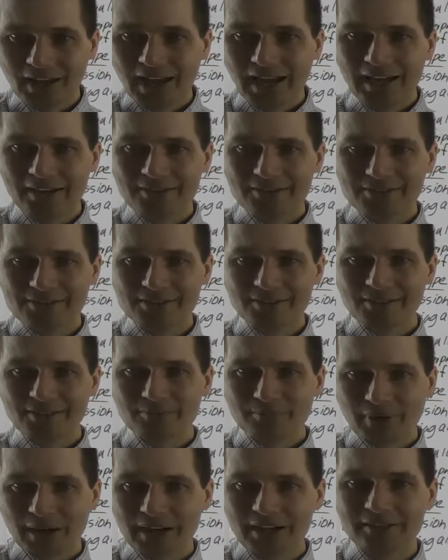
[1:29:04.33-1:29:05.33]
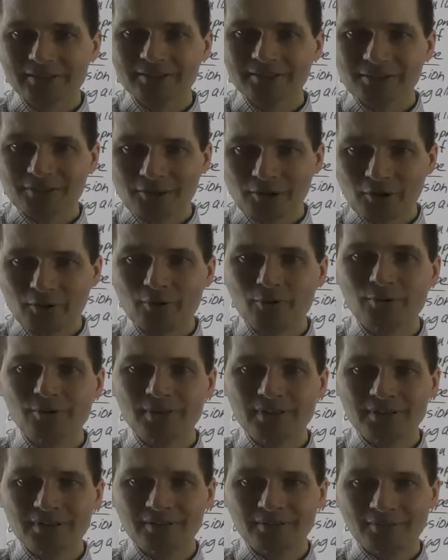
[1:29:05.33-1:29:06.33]
how does the compiler know
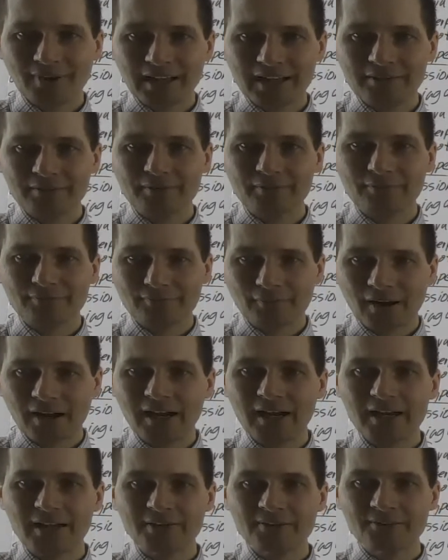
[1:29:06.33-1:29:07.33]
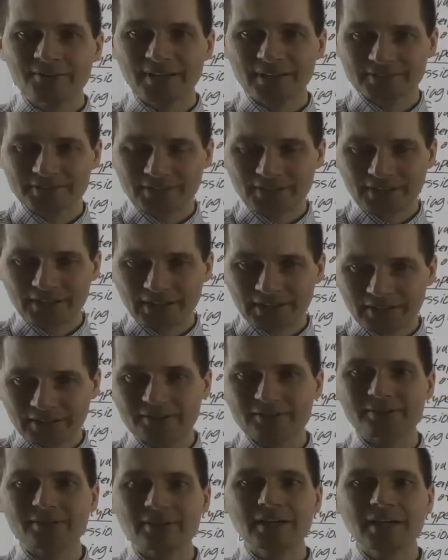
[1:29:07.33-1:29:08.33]
that the value 5 is an
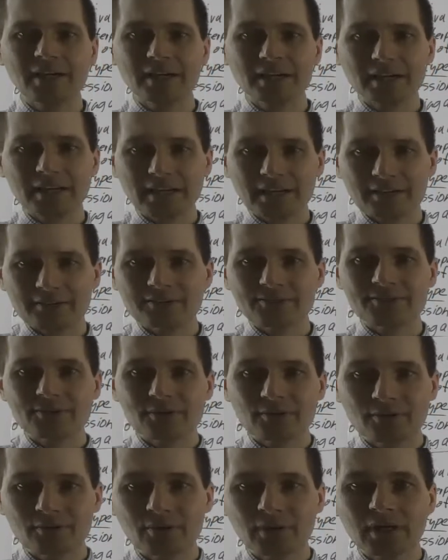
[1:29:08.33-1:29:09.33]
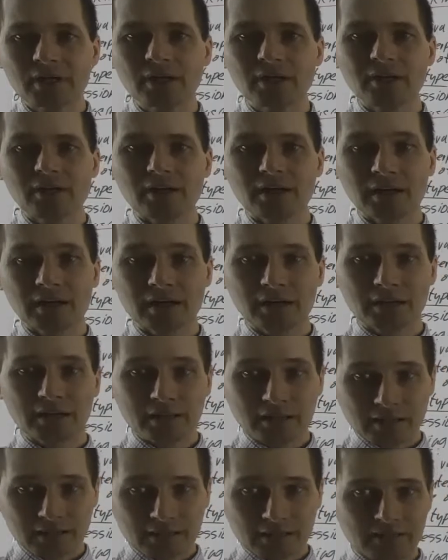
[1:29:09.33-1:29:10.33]
int? Yeah, so
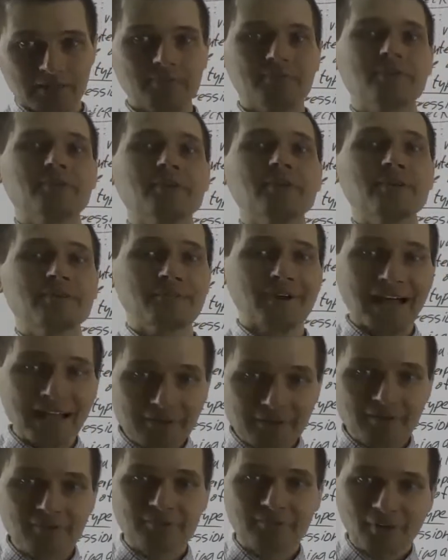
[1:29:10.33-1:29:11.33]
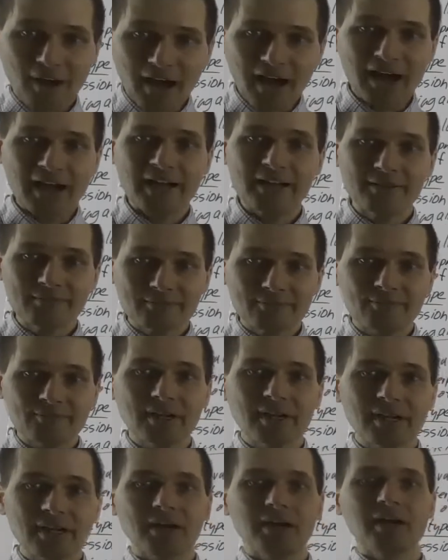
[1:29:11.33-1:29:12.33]
for the value 5,
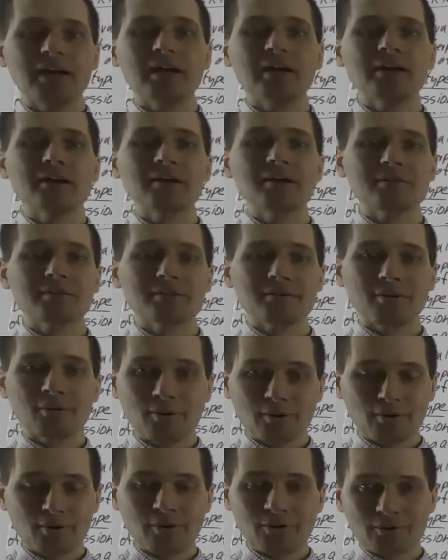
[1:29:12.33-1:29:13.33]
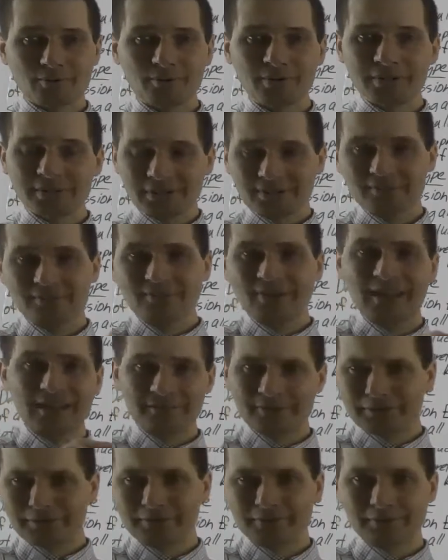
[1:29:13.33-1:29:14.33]
or really the
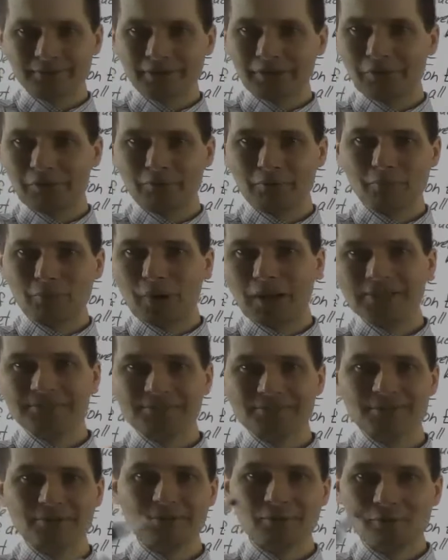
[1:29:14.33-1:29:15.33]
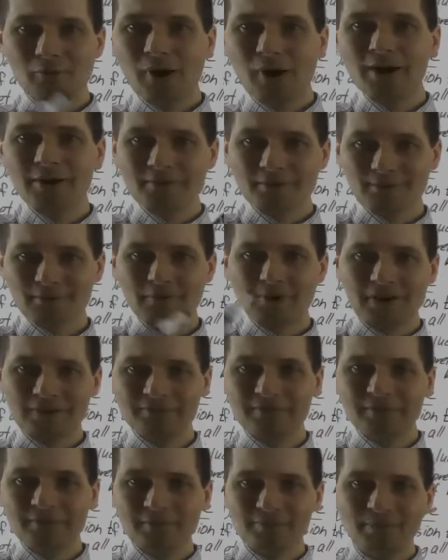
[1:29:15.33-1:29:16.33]
value 101, or
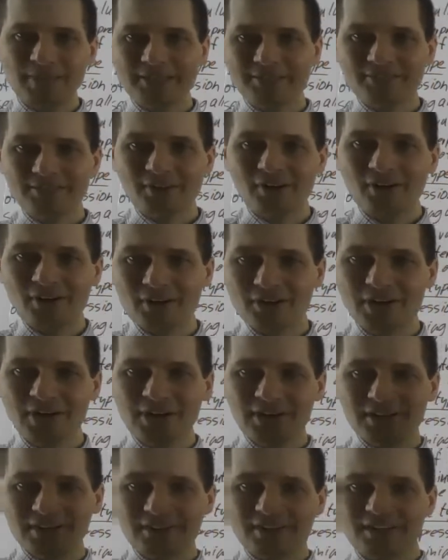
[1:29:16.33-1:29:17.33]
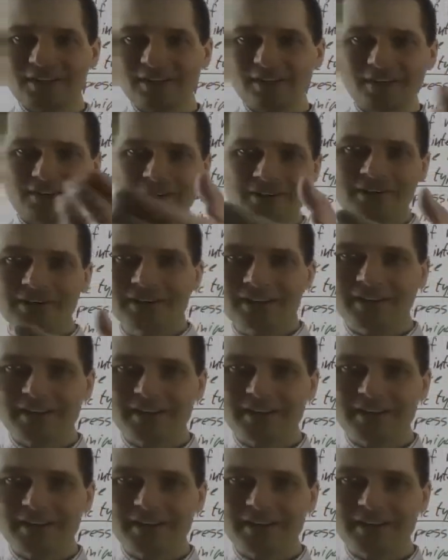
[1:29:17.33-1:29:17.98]
whatever the bits are that are